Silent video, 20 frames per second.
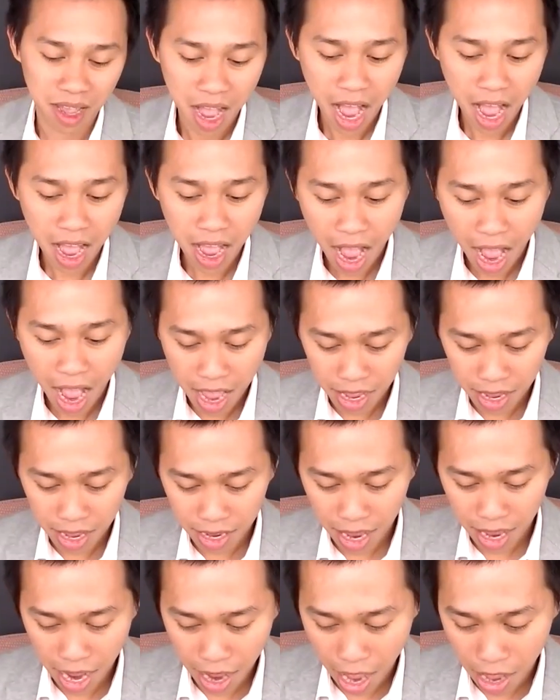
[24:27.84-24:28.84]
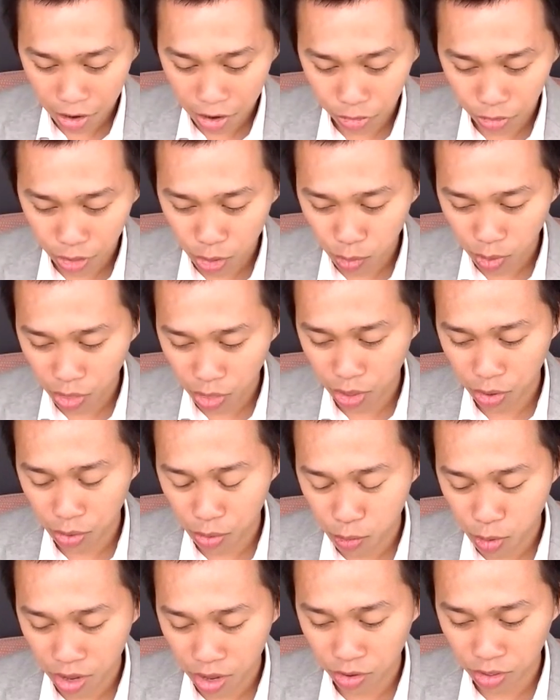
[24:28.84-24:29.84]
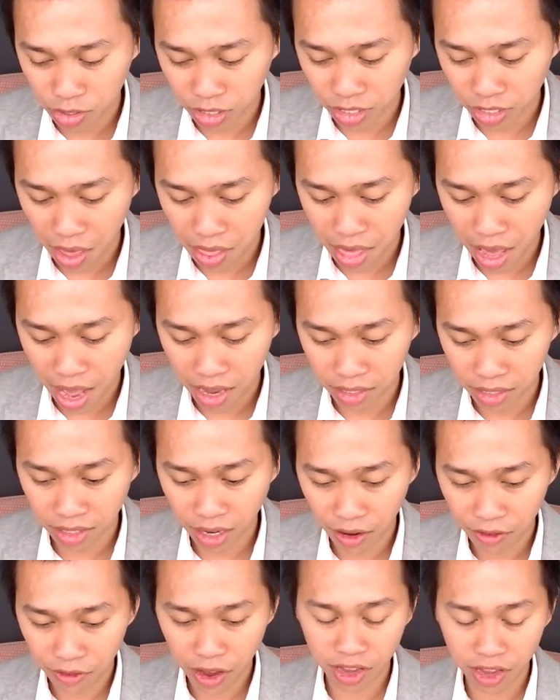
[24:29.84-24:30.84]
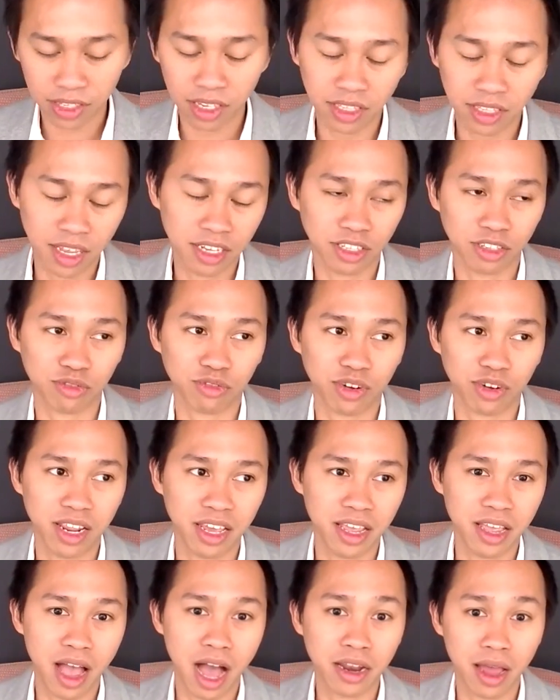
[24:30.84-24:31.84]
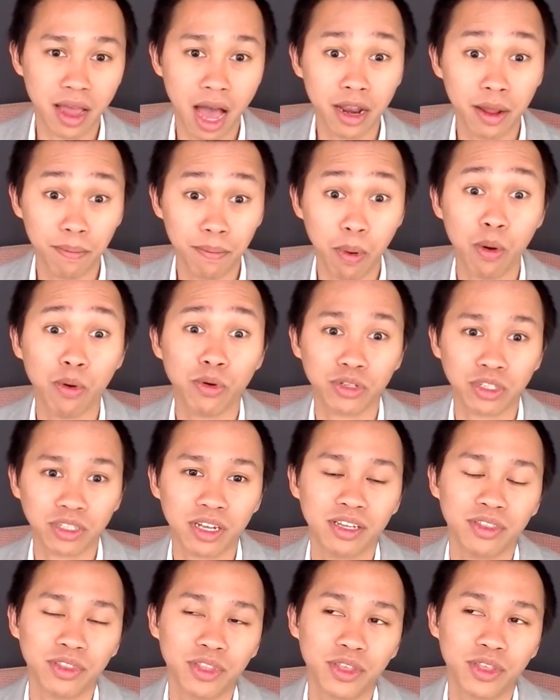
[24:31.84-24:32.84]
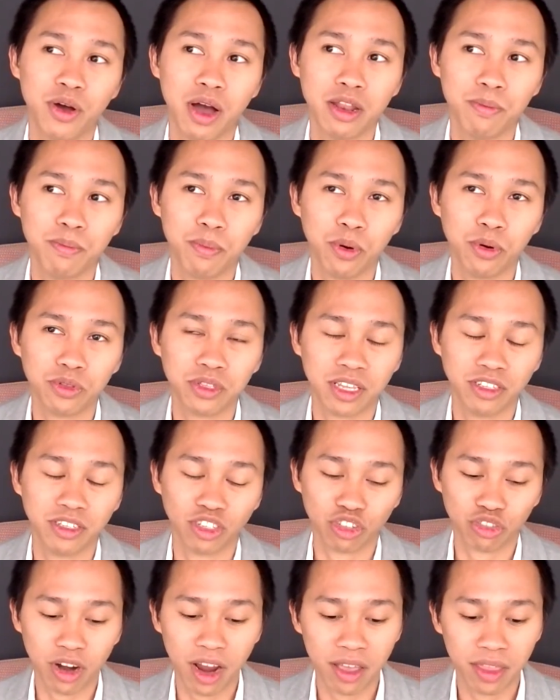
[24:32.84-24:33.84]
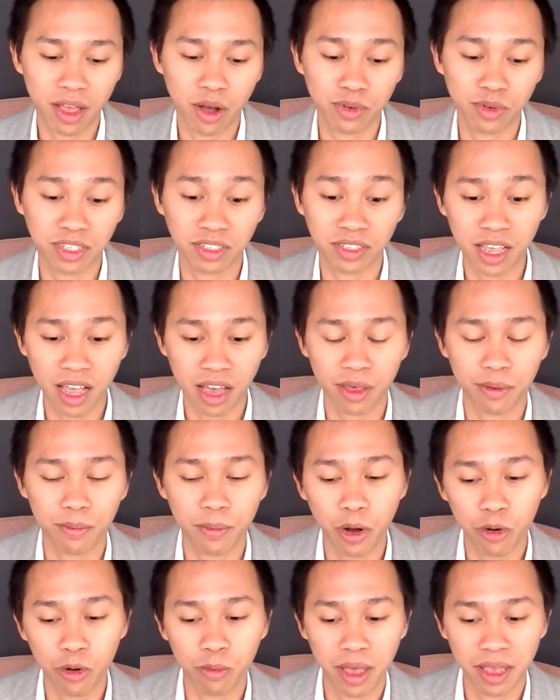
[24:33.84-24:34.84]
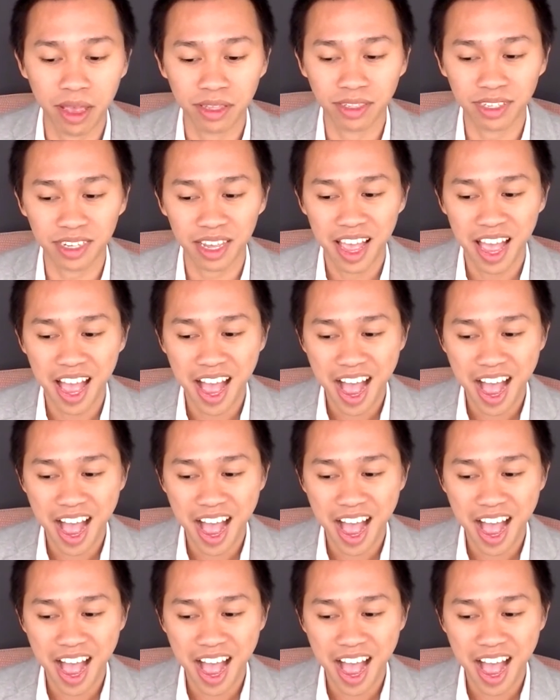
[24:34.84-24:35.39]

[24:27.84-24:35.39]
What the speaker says: I agree with you when you said that diversity is really an important trend that we're seeing at the moment.